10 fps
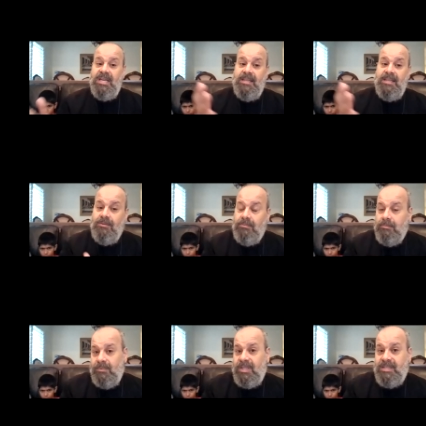Then
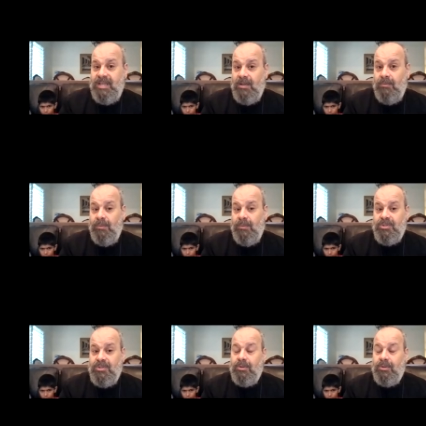the second one was
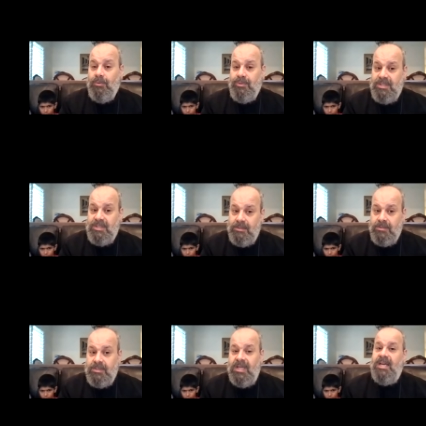to her own
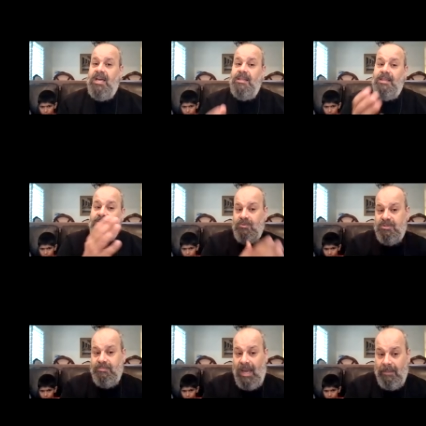sisters, and then she was
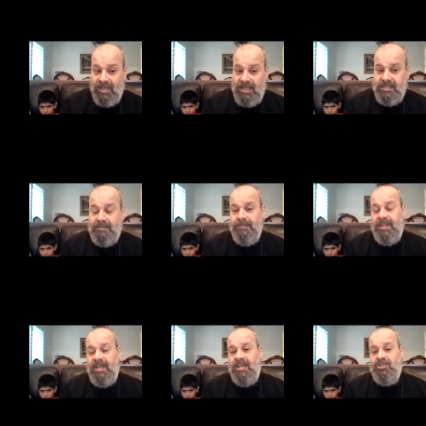baptized,
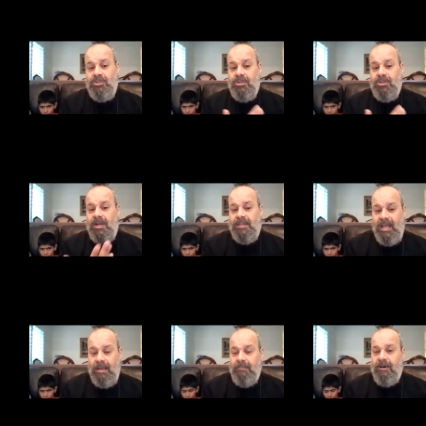and she took on the
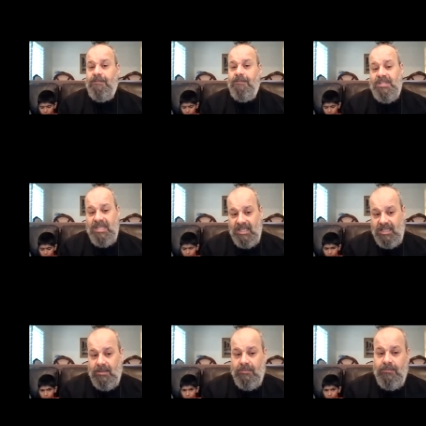name of
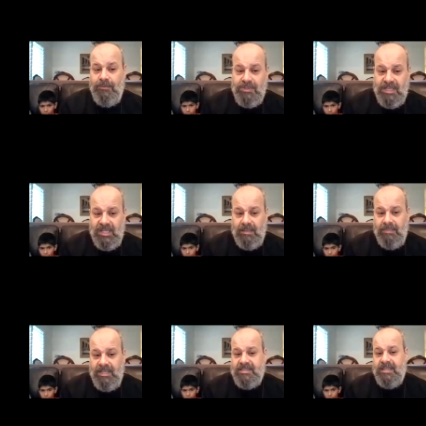Fotini. Fotini
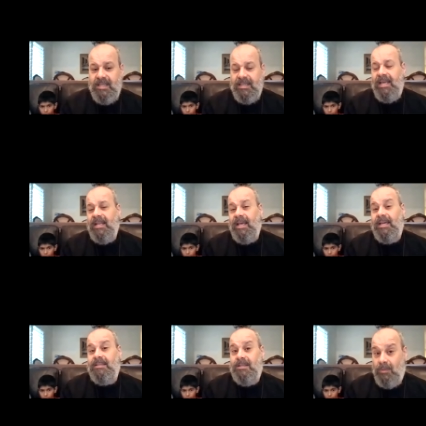means the
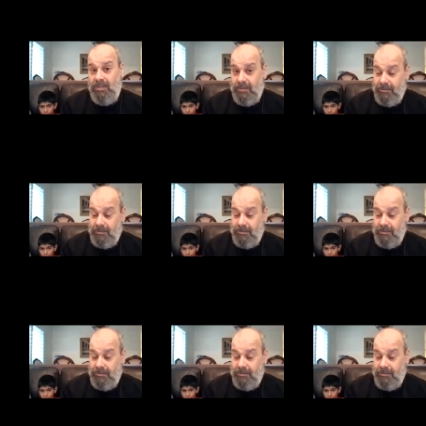enlightened one.